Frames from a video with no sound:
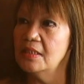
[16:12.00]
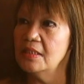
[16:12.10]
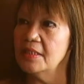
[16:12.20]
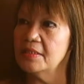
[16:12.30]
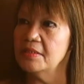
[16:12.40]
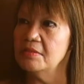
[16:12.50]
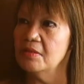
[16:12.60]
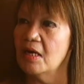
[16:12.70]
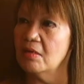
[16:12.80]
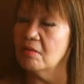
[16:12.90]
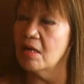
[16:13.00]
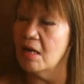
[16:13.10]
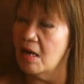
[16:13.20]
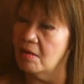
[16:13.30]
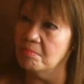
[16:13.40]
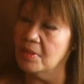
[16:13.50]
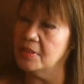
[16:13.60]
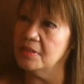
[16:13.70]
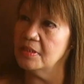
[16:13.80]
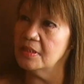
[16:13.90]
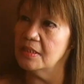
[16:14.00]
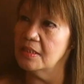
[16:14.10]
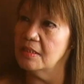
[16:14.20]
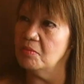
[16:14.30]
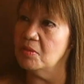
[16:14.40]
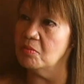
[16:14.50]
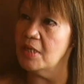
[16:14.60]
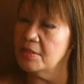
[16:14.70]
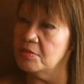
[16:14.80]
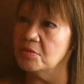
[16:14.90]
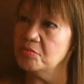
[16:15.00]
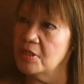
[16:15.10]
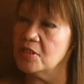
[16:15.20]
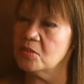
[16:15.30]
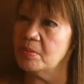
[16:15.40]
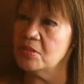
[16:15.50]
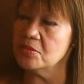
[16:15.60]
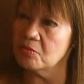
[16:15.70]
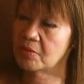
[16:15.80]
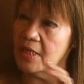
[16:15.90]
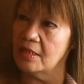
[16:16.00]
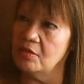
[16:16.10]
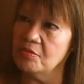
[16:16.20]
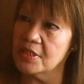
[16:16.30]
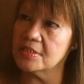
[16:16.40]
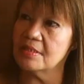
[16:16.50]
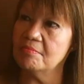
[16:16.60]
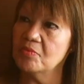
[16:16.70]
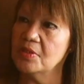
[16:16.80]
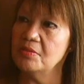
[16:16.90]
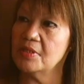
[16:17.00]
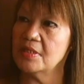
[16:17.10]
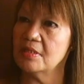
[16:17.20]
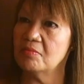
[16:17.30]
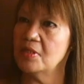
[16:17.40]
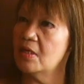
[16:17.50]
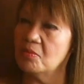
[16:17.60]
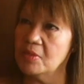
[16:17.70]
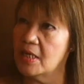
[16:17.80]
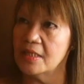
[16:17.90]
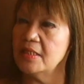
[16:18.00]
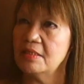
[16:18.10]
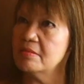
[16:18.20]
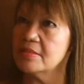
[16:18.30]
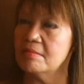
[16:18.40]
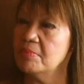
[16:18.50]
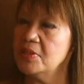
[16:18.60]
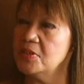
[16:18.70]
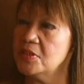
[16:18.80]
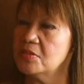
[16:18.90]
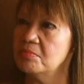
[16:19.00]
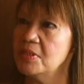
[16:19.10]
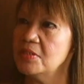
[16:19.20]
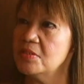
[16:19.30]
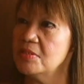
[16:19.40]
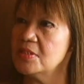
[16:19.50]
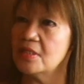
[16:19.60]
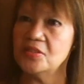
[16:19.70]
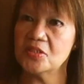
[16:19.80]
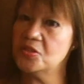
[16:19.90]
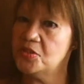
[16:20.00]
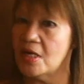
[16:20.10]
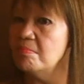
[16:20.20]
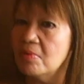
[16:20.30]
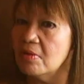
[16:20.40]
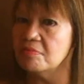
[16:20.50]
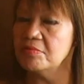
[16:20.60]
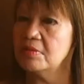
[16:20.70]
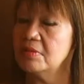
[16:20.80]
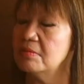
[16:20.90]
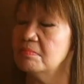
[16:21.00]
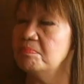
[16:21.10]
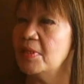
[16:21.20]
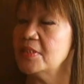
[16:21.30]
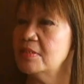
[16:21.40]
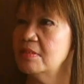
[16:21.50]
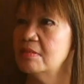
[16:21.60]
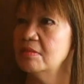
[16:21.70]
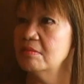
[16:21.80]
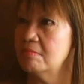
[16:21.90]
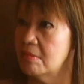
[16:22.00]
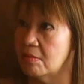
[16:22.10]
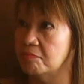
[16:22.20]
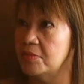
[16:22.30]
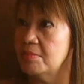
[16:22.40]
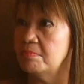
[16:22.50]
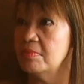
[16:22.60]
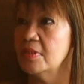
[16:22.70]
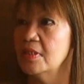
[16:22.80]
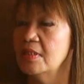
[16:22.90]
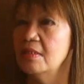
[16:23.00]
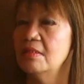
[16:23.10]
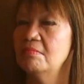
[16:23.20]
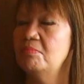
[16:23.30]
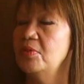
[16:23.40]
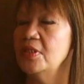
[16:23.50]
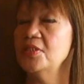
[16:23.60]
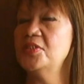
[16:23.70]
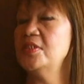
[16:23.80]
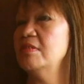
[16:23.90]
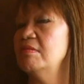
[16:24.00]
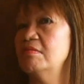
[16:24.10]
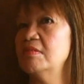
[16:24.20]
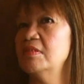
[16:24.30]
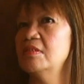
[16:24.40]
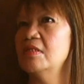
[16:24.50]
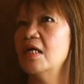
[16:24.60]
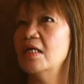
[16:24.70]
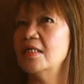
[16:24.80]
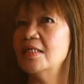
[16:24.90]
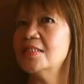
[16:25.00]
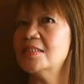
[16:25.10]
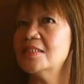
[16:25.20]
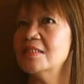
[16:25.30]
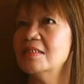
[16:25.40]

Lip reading: Like, you know, how am I, when I go through an experience, or when I look at someone, okay, when I hear somebody just committed suicide, just jump off the pass, you know, off the bridge, you know, it's